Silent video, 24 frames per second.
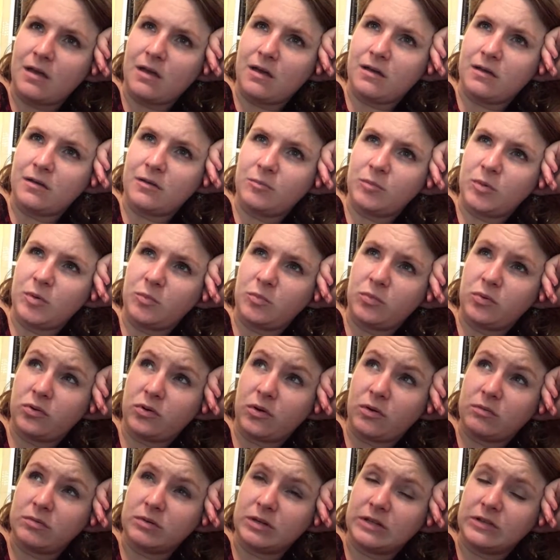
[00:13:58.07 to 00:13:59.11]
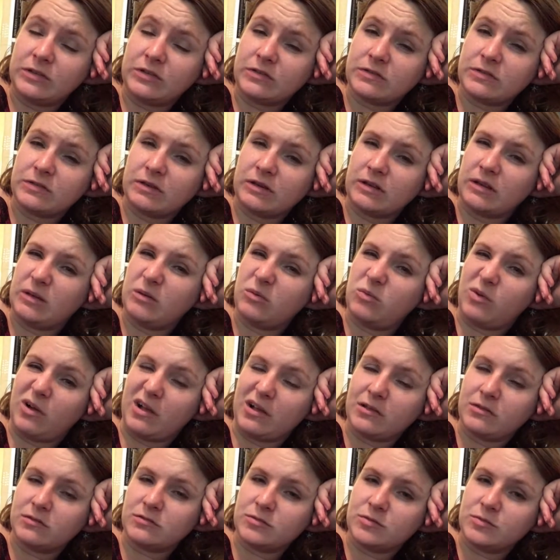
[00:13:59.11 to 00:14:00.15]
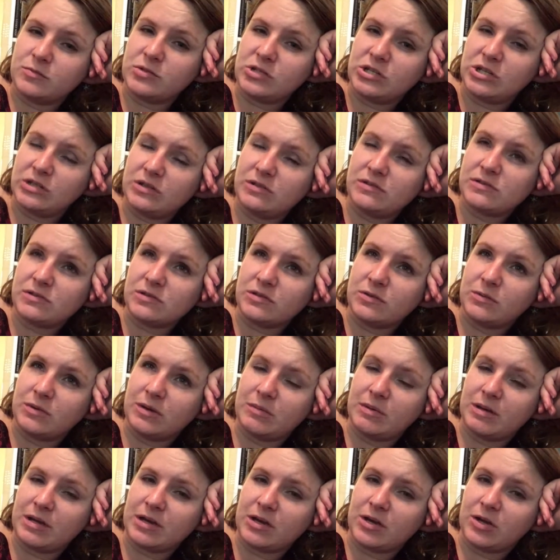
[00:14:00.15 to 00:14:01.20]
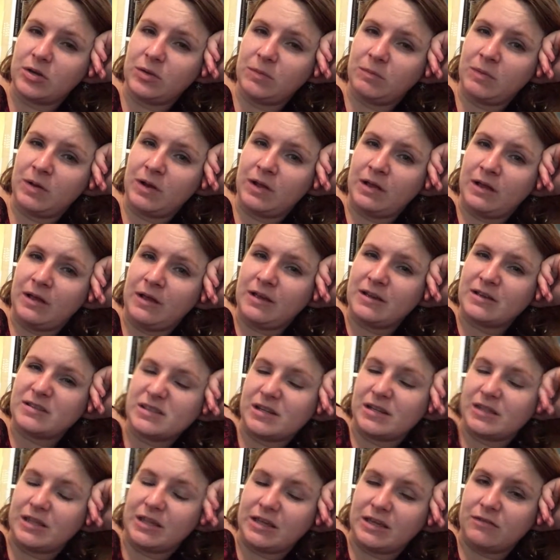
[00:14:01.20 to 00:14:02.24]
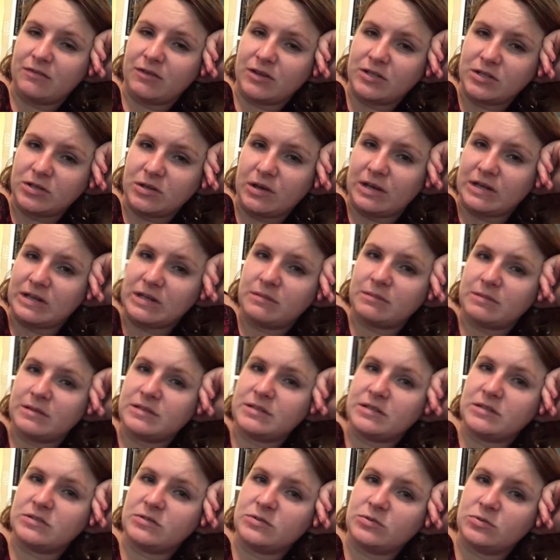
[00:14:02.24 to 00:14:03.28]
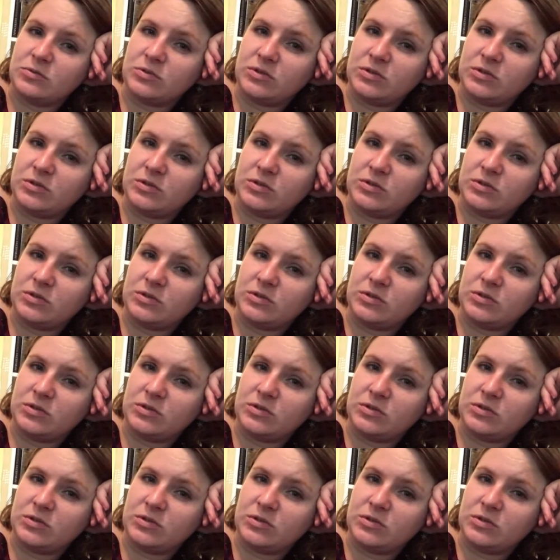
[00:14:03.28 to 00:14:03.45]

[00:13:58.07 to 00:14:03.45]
um, I'm probably just gonna like whack on some tunes on the way back home, because I think if I do end up listening to an